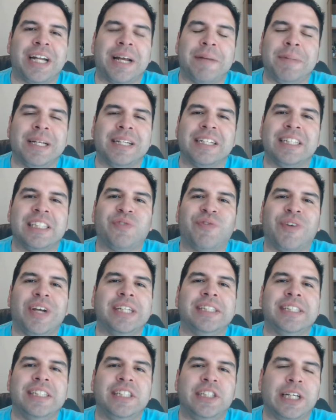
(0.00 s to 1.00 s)
I mean, let's
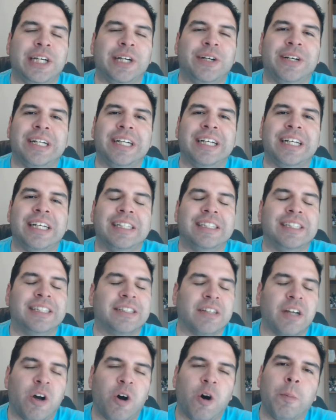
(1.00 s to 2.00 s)
face it, Jiren is
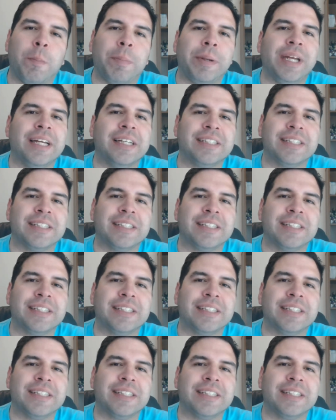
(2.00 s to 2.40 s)
OP as